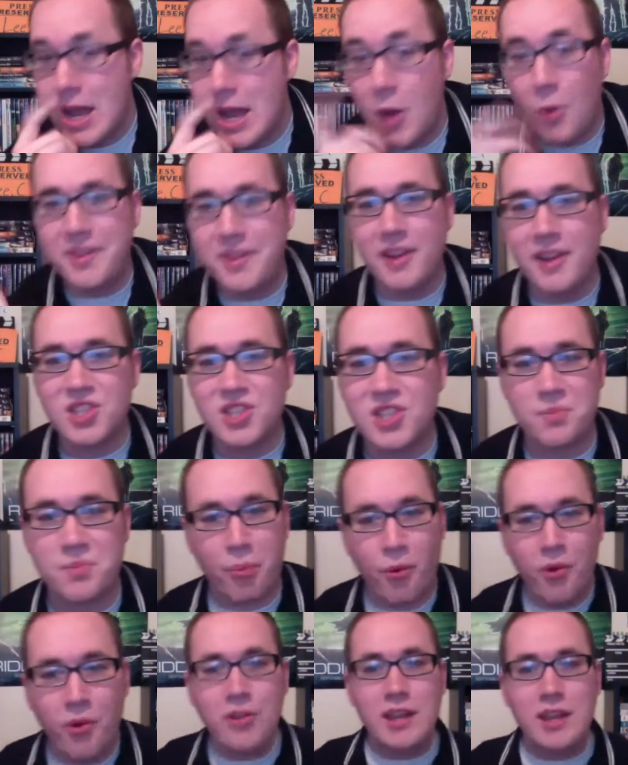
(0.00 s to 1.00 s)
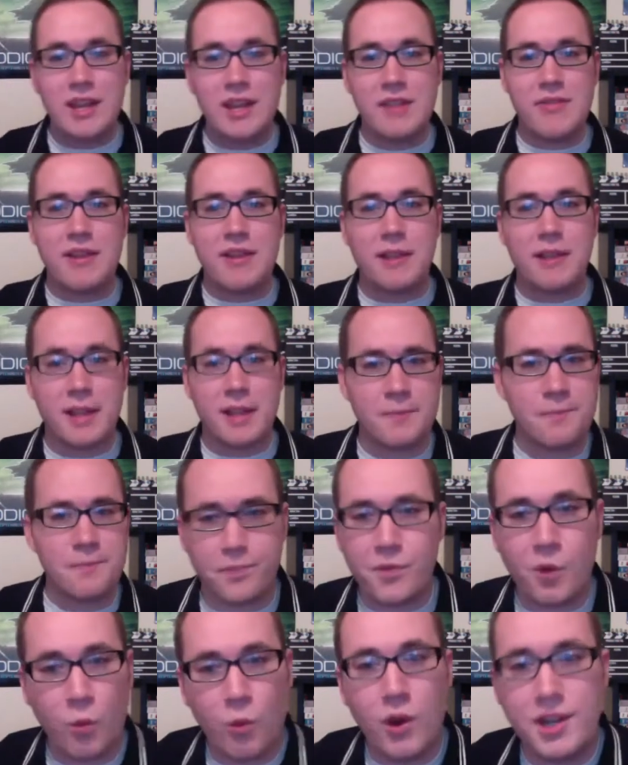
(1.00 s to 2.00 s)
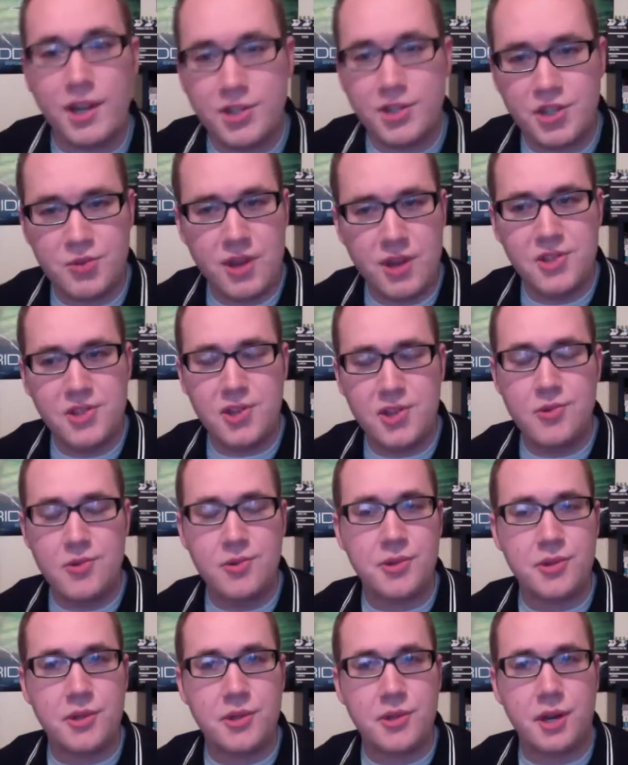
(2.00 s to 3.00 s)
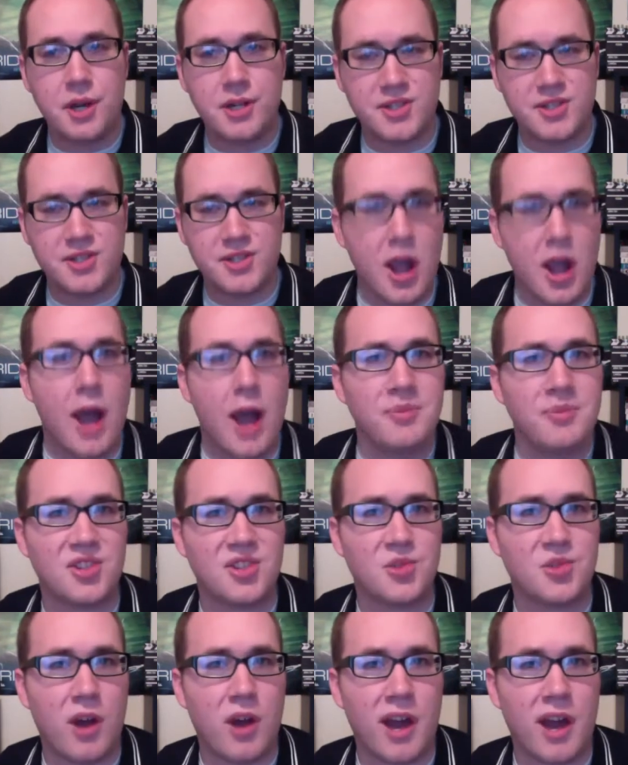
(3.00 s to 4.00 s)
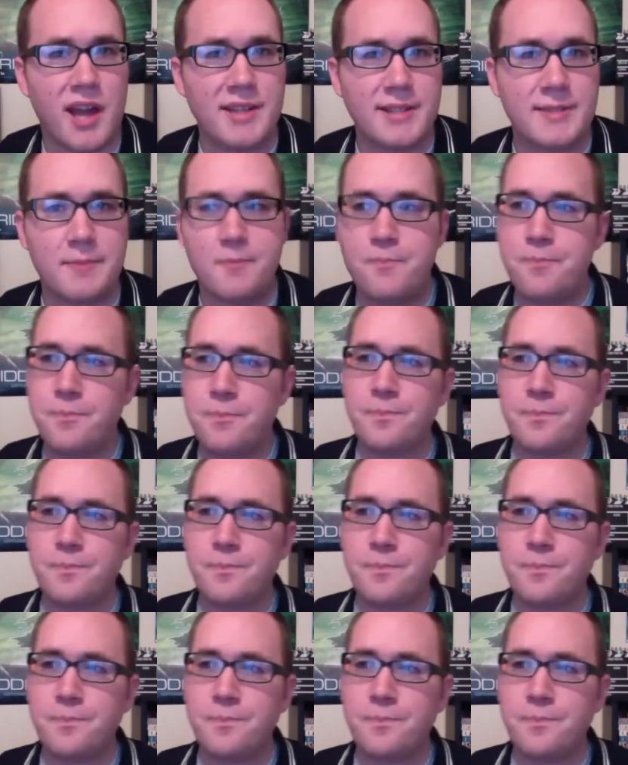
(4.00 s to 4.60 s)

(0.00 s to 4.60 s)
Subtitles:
without spoiling anything, like what I just read to you synopsis-wise,